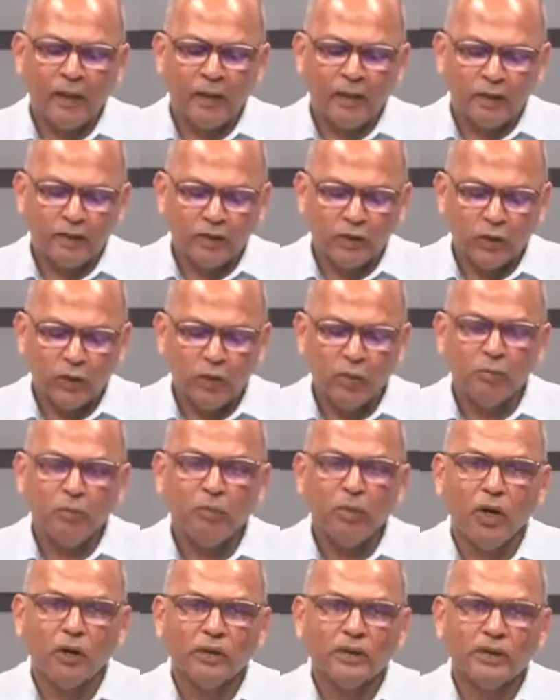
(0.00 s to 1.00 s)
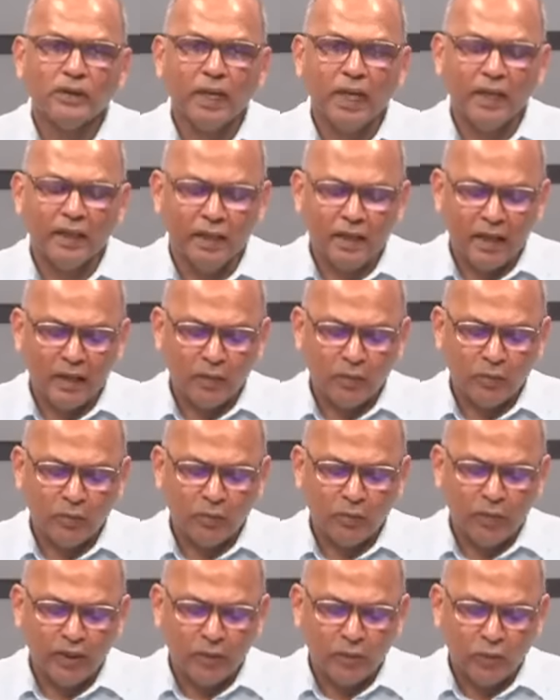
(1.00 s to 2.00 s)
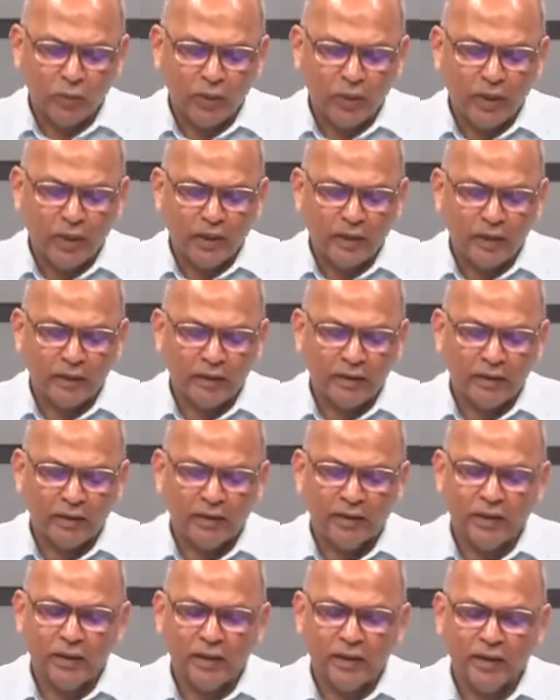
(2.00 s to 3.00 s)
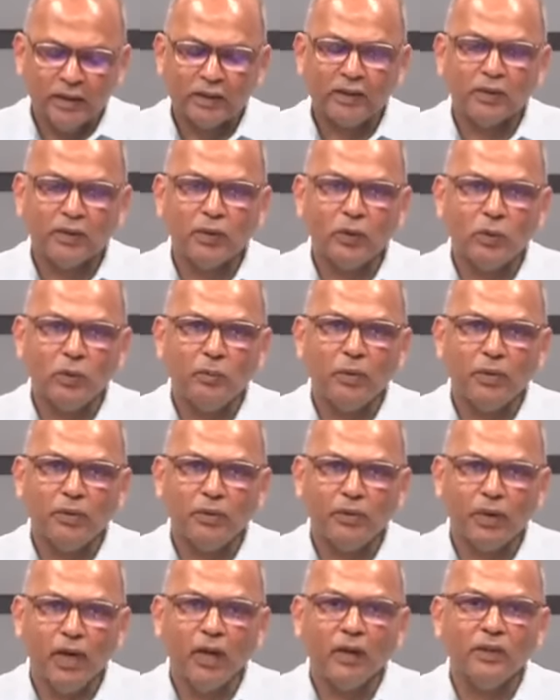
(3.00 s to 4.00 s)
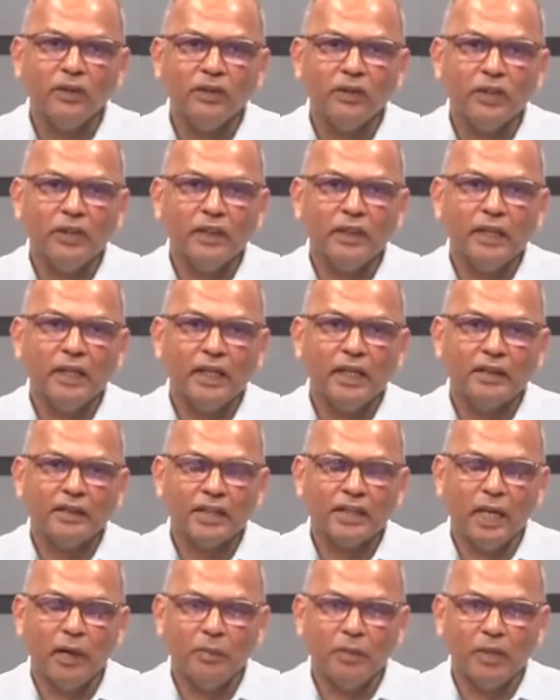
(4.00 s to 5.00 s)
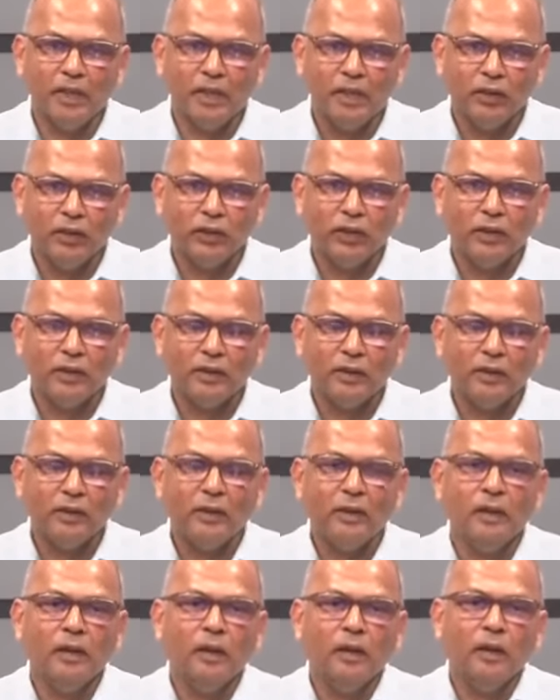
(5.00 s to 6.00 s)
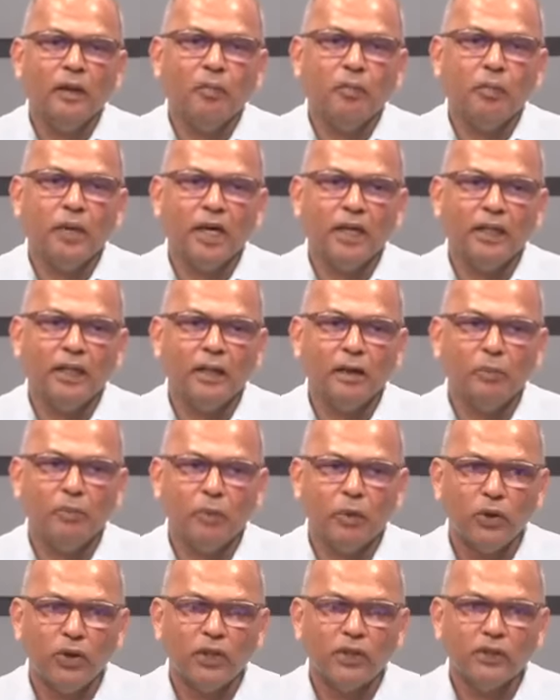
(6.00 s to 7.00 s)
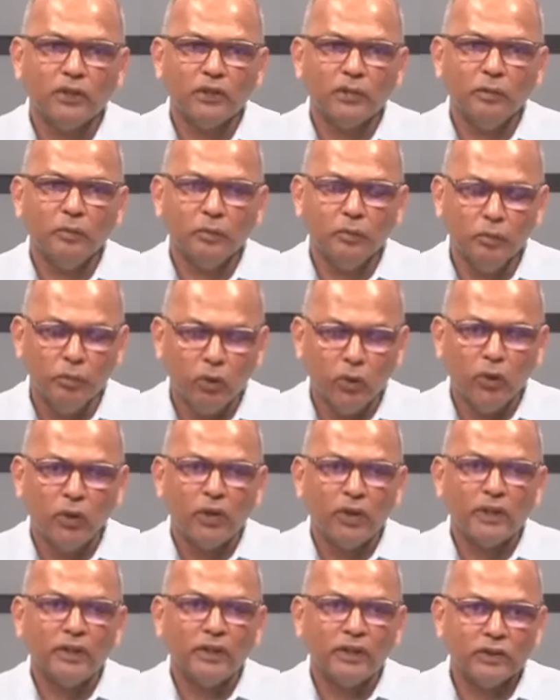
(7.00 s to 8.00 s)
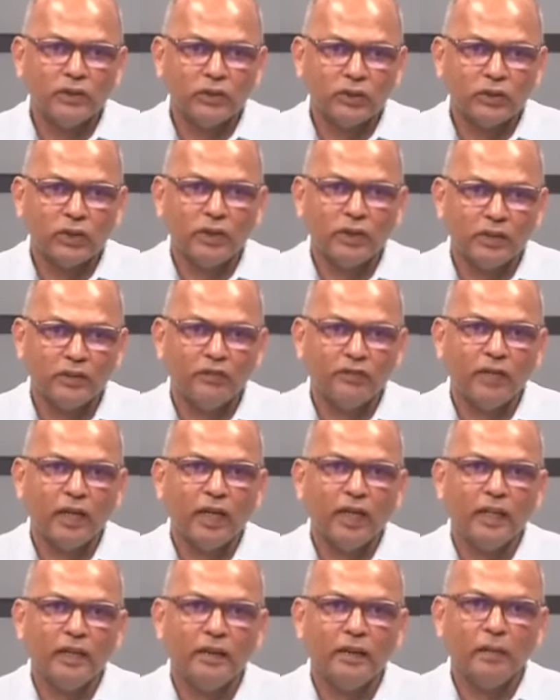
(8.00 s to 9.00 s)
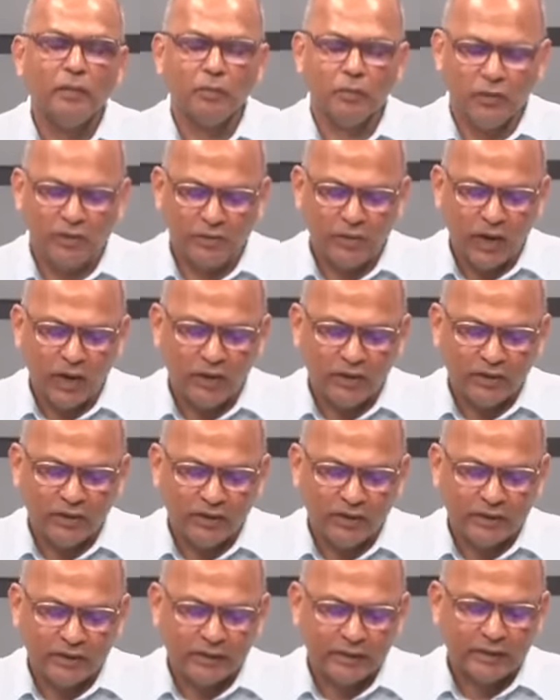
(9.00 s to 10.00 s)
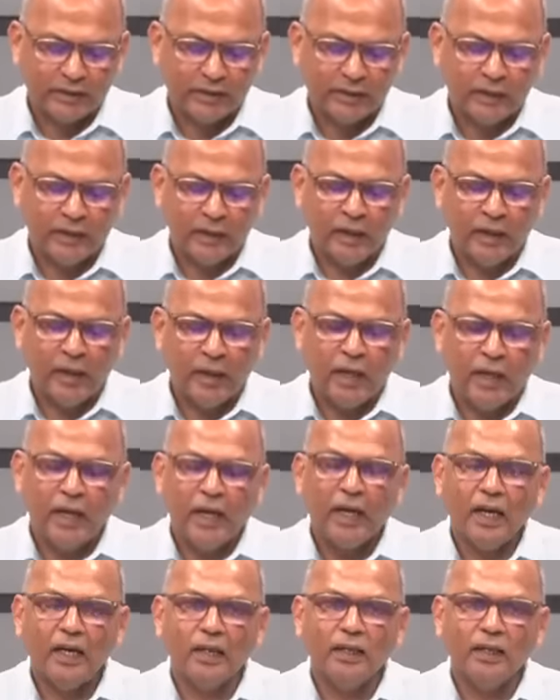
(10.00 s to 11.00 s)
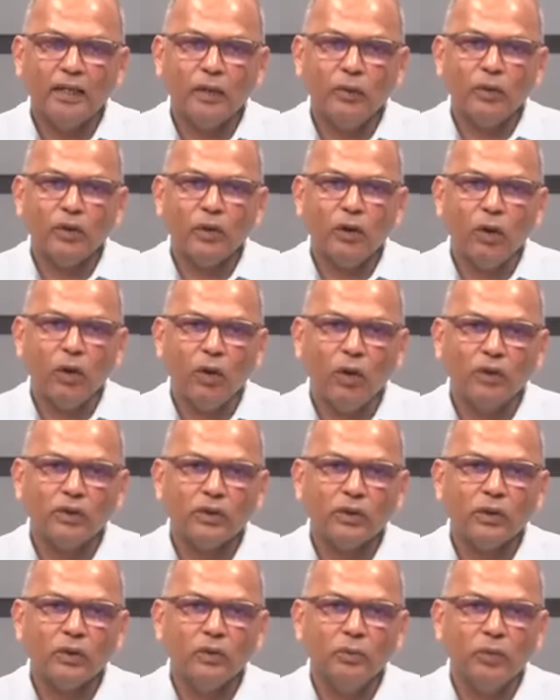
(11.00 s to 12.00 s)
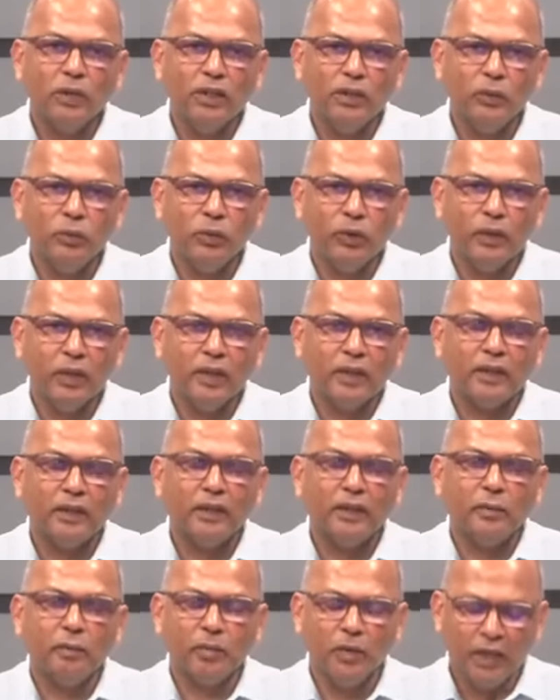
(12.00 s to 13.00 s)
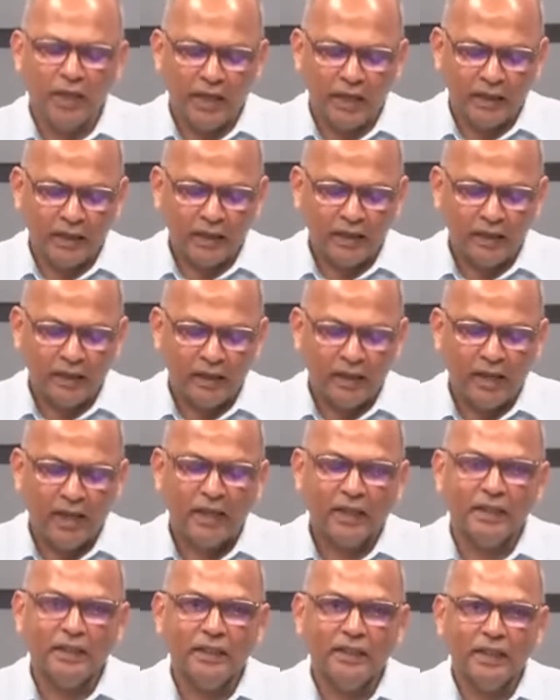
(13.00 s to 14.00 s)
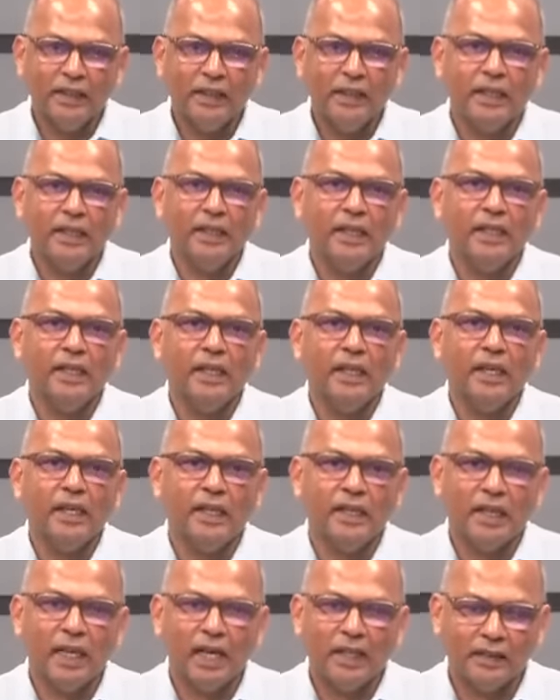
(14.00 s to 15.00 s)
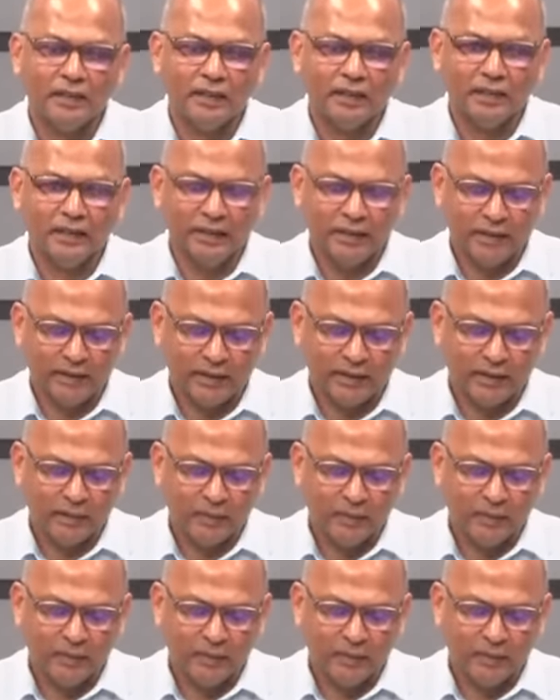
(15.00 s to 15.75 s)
So Mount Sinai would be doing the histopathology examination by their board-certified pathologists, and they would also be doing the molecular and DNA analyses.